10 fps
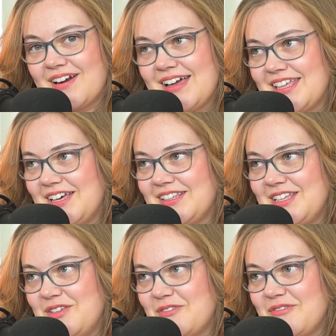sorry I
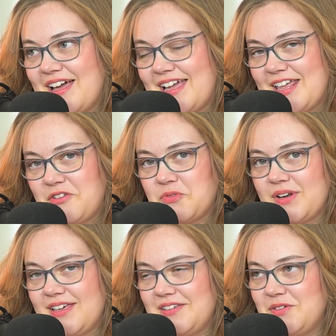yelled at you and
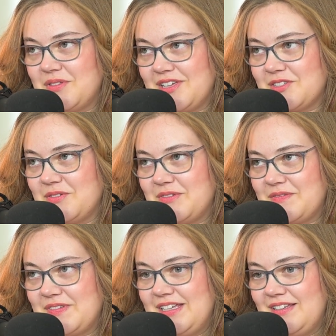Antoinette in
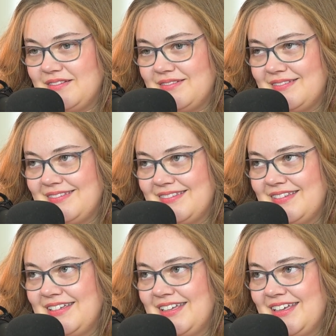2015.
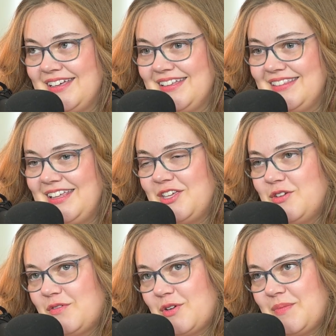
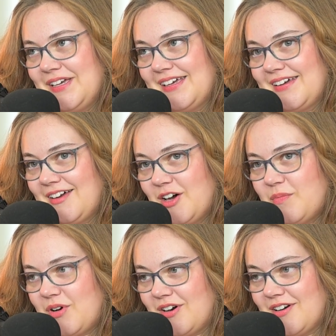Thank you for being
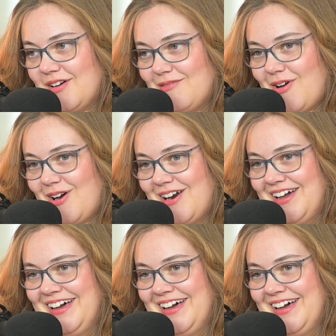a part of our